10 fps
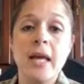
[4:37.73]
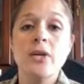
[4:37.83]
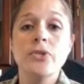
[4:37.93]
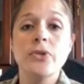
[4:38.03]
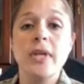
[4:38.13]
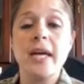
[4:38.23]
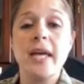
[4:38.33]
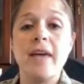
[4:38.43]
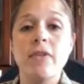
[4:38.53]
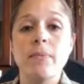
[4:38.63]
So that
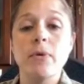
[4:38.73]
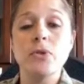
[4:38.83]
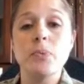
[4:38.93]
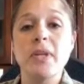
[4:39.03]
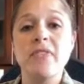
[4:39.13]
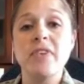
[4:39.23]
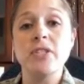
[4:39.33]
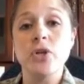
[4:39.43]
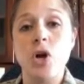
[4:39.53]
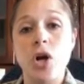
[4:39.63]
gave the most benefit
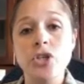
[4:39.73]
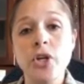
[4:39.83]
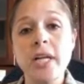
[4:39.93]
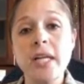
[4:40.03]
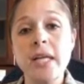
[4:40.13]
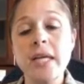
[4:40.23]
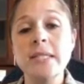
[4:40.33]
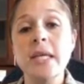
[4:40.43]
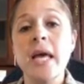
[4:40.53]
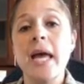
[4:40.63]
to our training
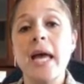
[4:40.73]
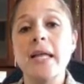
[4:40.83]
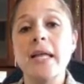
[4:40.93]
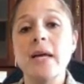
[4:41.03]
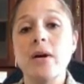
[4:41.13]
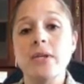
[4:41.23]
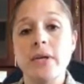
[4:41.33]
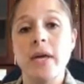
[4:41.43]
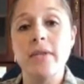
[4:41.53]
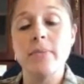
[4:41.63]
needs, and it also
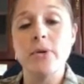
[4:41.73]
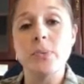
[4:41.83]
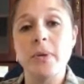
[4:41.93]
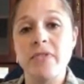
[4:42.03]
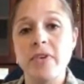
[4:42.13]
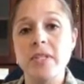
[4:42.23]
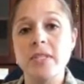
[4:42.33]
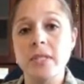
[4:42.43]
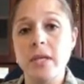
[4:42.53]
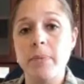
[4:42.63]
gave the most benefit
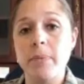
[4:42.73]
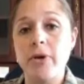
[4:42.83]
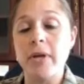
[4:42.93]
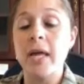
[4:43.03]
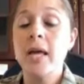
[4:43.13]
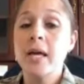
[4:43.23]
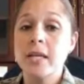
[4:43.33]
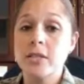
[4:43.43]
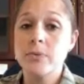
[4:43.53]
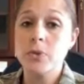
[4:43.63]
to the community
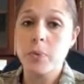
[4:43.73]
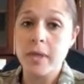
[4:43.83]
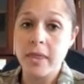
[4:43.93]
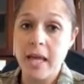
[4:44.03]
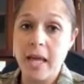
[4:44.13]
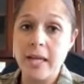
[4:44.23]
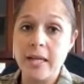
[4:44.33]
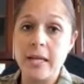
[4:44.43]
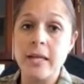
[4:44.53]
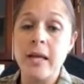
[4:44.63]
because it was what they
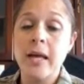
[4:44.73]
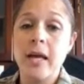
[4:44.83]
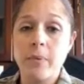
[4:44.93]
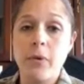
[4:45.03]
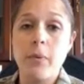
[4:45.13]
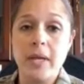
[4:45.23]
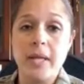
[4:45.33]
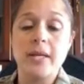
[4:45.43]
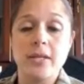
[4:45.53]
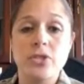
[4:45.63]
needed and what we
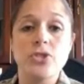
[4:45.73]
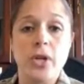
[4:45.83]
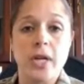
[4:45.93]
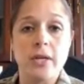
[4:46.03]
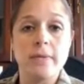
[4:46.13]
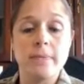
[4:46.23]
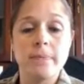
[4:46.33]
needed to train on.